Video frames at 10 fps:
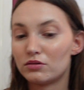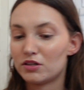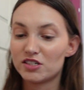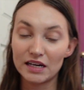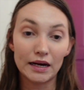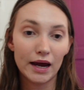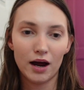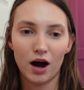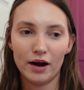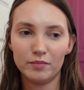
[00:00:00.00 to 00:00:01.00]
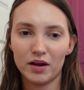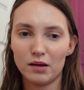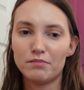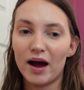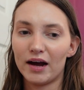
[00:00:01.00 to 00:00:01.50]
skincare item that
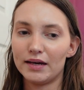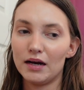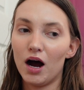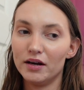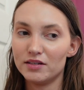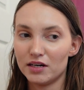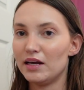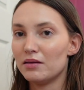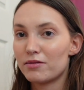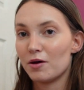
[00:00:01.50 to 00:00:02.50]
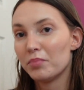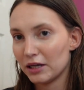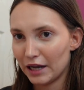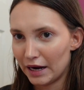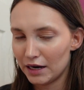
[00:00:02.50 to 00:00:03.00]
I'm packing underneath the
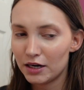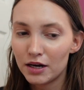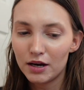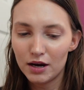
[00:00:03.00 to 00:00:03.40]
plane.